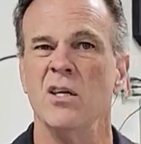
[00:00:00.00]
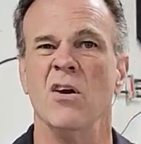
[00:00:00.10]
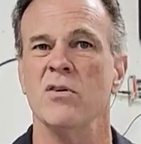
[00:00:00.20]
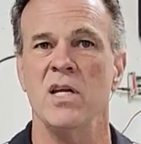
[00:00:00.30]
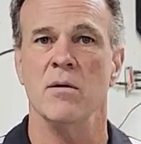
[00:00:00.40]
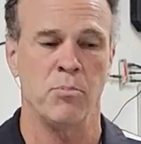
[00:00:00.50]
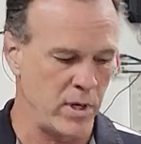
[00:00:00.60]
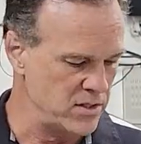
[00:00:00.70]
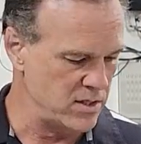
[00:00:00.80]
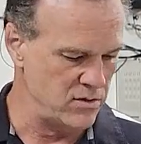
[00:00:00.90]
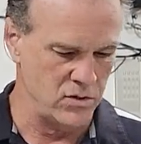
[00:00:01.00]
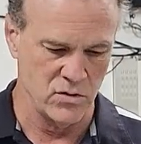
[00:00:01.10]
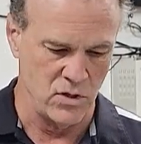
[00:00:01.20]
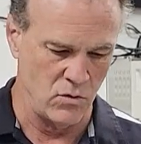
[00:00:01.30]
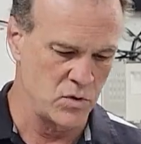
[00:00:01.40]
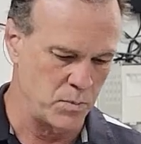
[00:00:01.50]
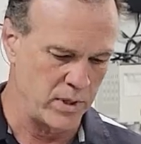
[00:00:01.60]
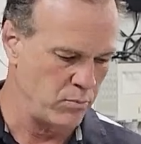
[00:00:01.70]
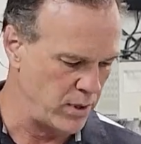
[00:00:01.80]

You don't need a press because there's no spring